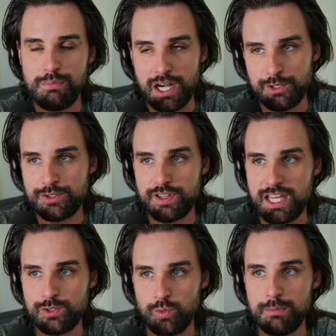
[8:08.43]
but I do see that
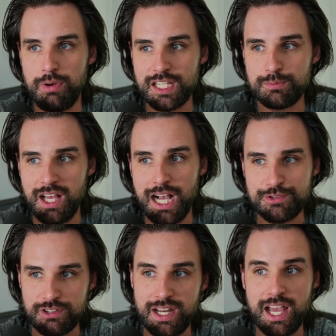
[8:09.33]
as one possible option.